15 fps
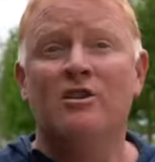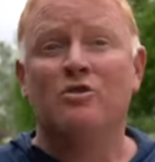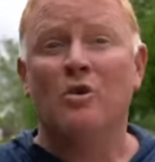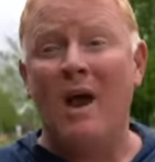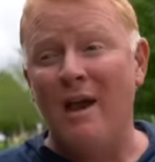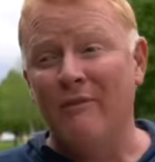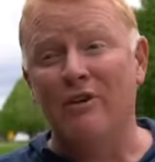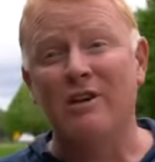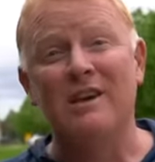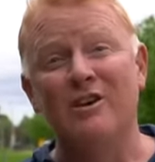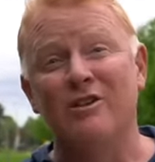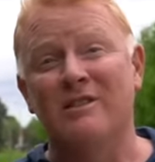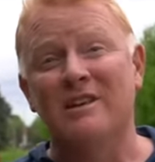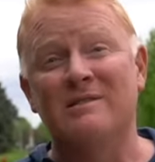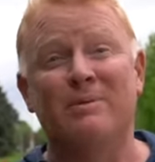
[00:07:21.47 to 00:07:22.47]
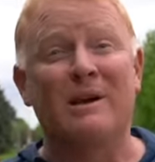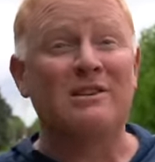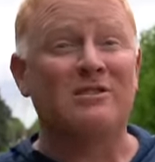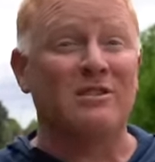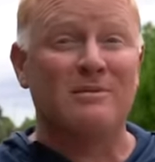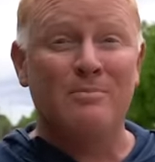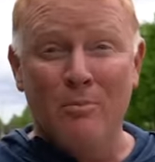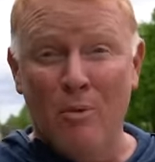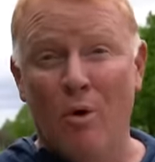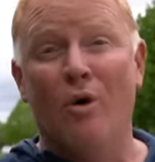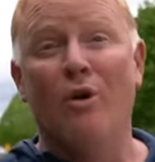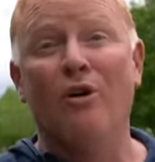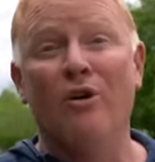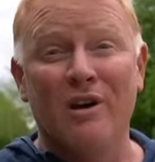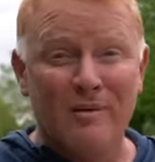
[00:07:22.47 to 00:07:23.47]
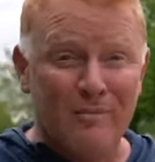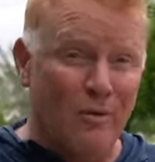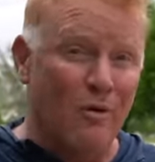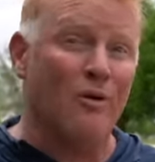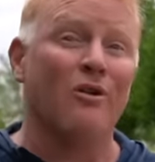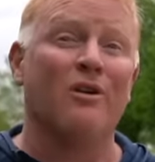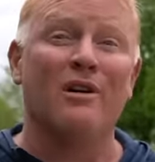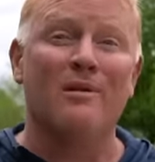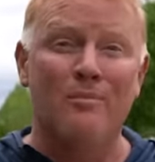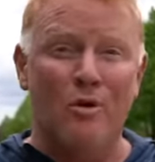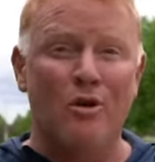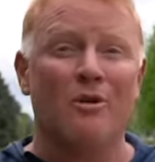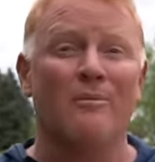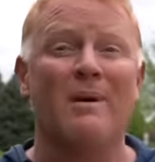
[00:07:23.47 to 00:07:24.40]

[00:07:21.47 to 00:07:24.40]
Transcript: So every year, this place looks more and more and more